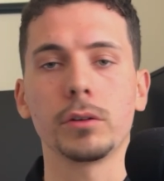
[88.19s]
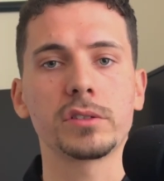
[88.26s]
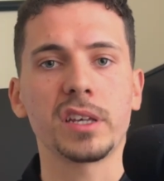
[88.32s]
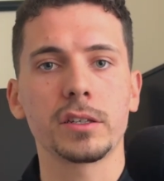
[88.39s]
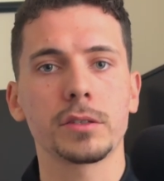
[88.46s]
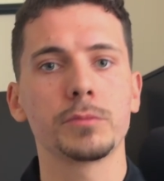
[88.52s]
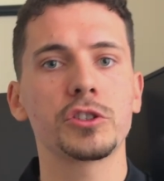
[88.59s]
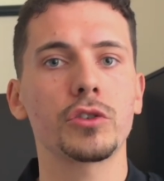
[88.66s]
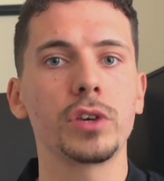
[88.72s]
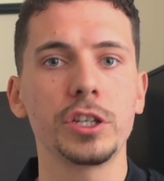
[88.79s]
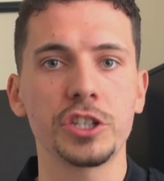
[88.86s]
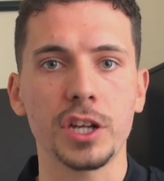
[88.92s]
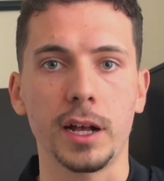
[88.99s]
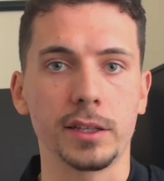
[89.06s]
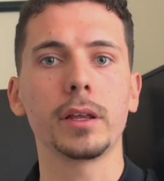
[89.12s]
take some
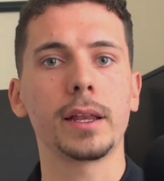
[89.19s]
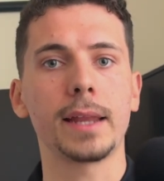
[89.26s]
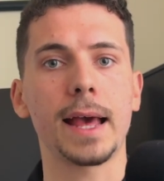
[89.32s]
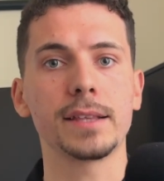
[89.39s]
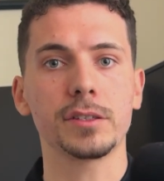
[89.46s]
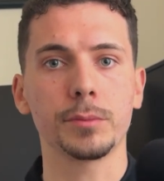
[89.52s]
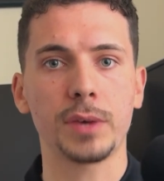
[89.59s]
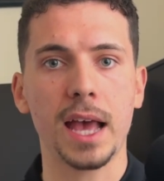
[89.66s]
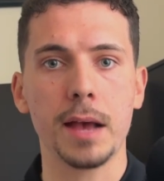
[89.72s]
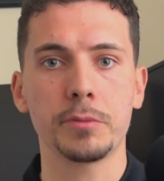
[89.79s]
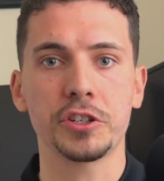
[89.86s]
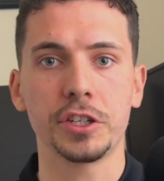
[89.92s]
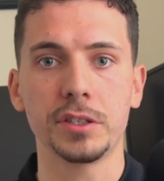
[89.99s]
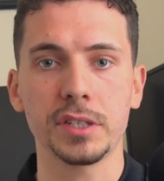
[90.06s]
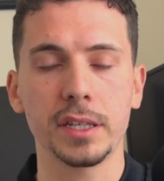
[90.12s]
screenshots and add some
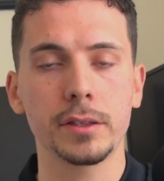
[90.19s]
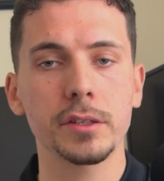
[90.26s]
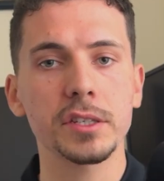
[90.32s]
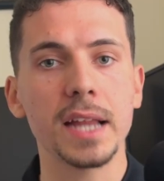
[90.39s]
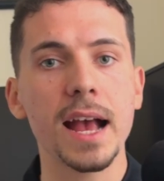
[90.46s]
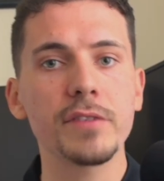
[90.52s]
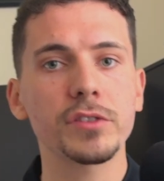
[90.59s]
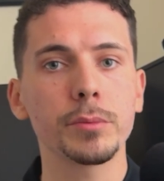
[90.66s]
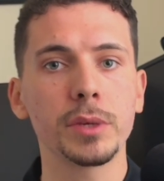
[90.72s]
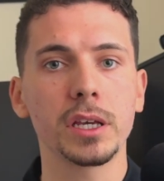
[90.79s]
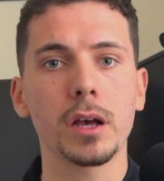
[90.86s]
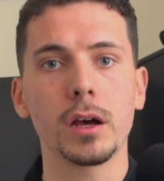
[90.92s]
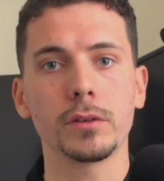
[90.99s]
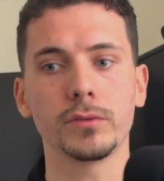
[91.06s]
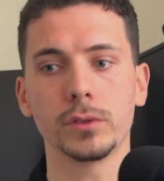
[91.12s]
captions. It doesn't have to be
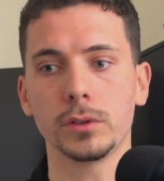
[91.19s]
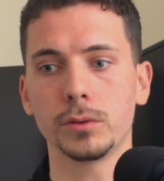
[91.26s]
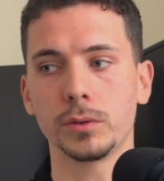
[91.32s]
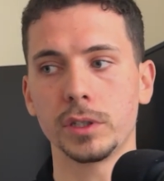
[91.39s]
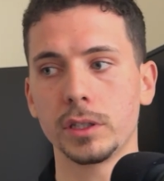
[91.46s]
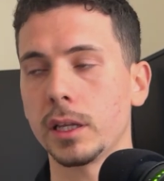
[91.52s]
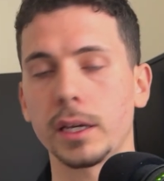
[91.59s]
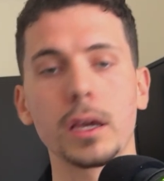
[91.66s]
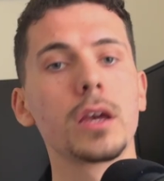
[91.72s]
convoluted.